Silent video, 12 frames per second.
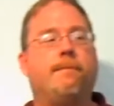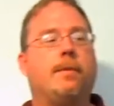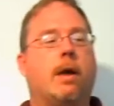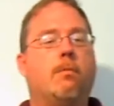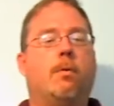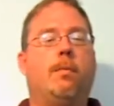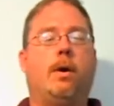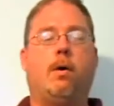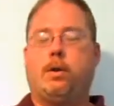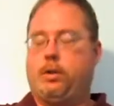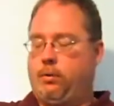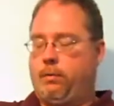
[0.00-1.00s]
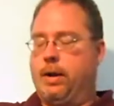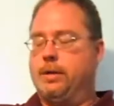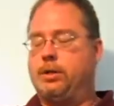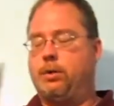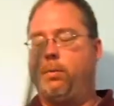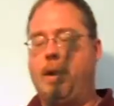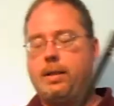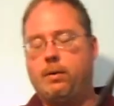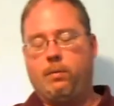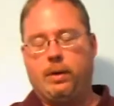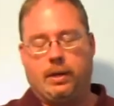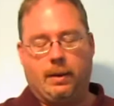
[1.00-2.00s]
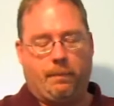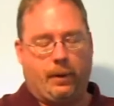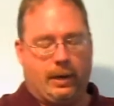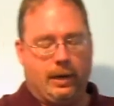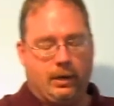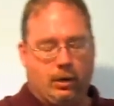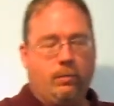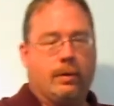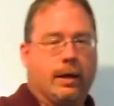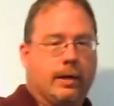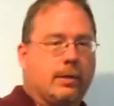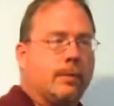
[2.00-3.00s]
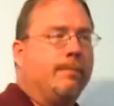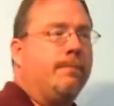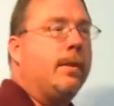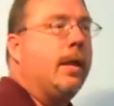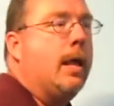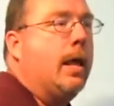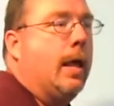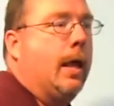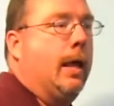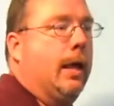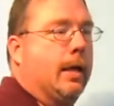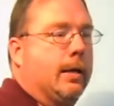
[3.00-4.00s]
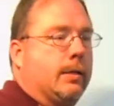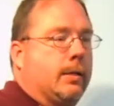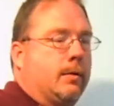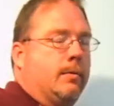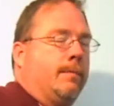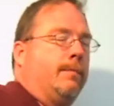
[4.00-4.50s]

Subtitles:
Now, when we go out to the range, the way that we typically do this is